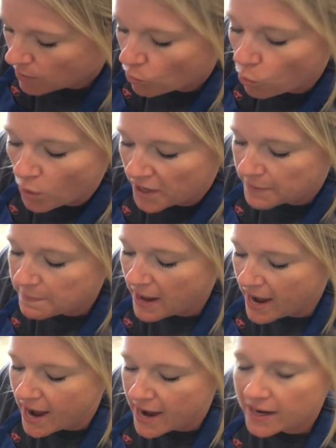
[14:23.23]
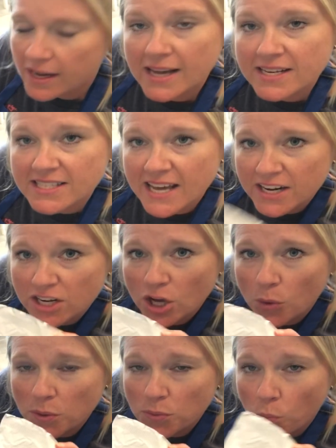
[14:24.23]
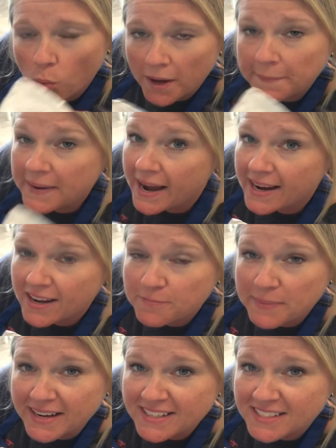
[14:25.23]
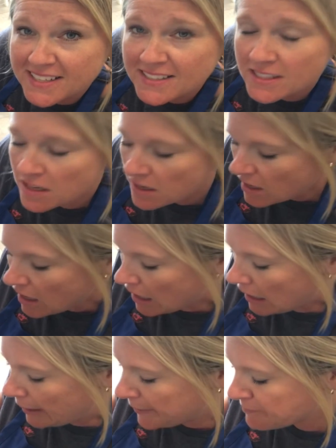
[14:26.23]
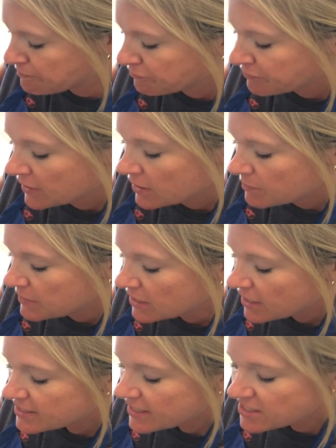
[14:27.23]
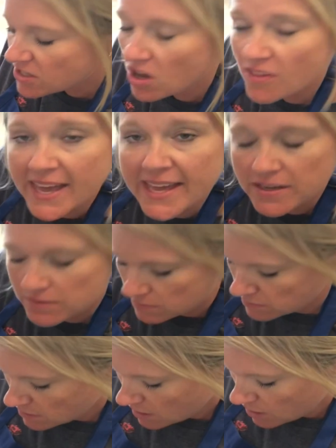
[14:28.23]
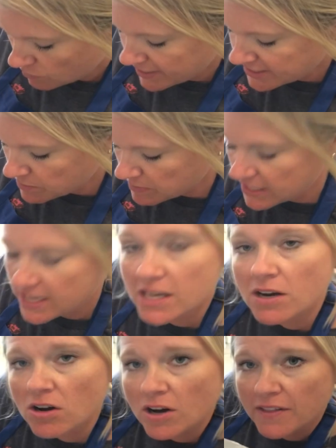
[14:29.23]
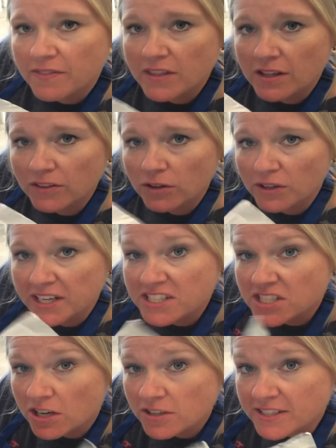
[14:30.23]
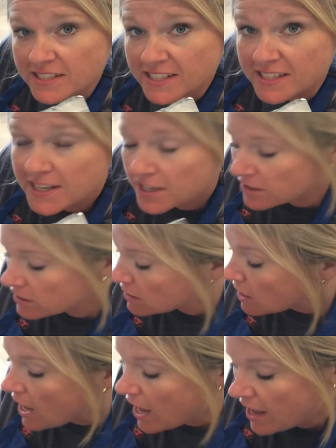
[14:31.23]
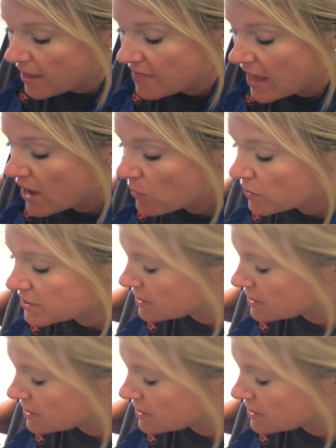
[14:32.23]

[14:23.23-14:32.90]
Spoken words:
1 pack. I decided to go with 1 pack of pectin because I saw that recipe on the little insert that's in here, and that was